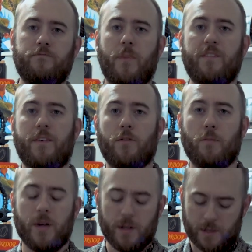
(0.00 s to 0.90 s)
My
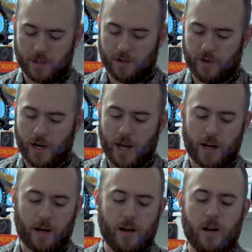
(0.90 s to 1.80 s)
favorite piece is the
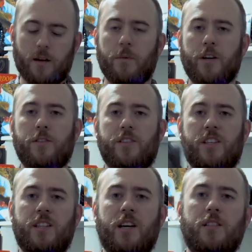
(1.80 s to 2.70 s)
Fanatic, but you can
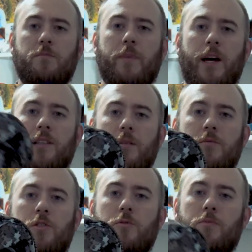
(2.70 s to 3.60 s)
see that packs up
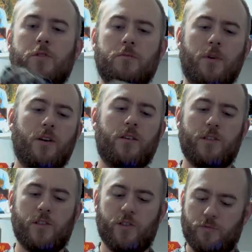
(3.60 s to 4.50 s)
super small.
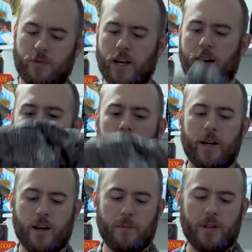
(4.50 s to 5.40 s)
It's super
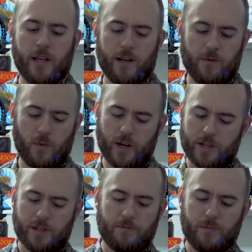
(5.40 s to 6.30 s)
lightweight. I bet that doesn't weigh
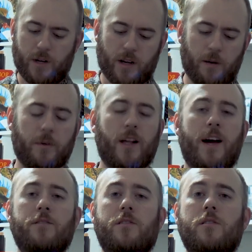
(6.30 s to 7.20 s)
just but a couple
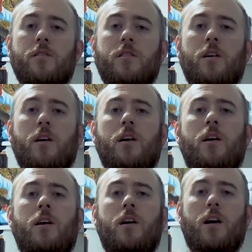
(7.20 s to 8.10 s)
ounces.
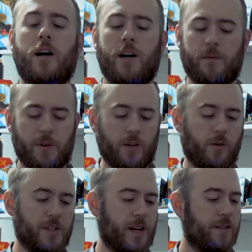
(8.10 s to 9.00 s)
You can
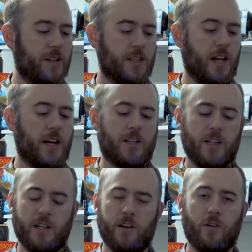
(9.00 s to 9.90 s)
always have it stashed
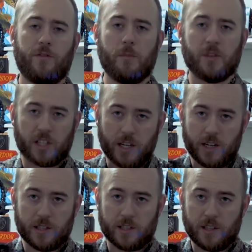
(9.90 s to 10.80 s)
in. You know, if the
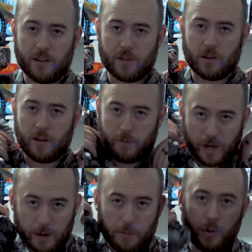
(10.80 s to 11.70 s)
mosquitoes and stuff start getting
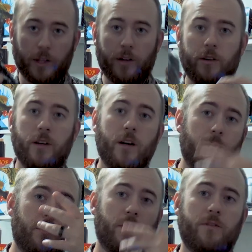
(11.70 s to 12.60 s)
bad, pull that hood
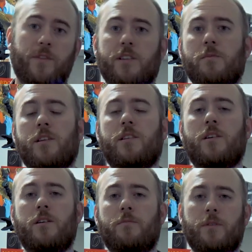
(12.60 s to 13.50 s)
up, pull your face mask
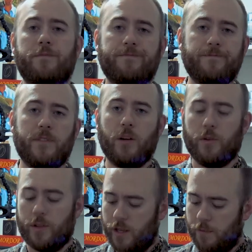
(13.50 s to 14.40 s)
up, and the
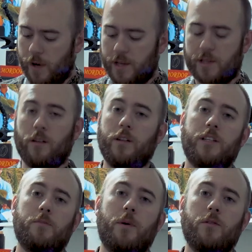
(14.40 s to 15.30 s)
only thing basically
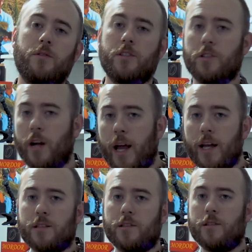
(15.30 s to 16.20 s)
exposed is your
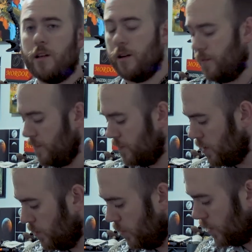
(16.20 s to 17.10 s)
hands and stuff if you
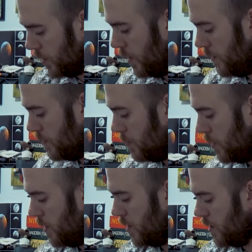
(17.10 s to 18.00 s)
don't wear gloves, but